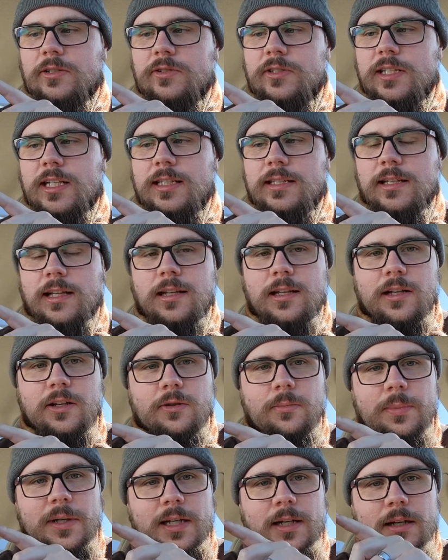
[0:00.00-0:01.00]
sense a
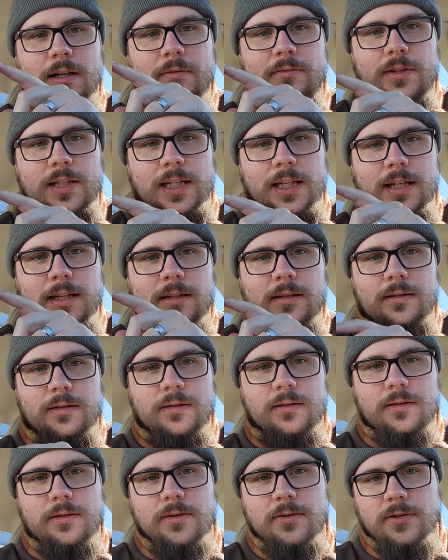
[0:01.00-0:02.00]
little bit of the
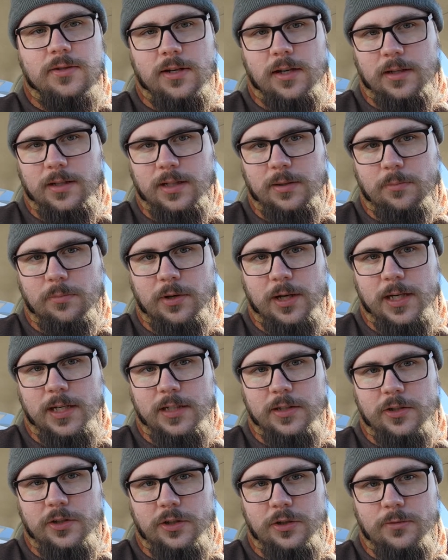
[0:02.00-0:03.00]
soggy bread
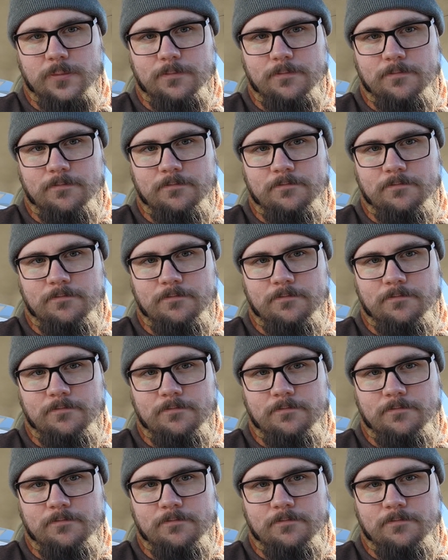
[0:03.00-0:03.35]
issue.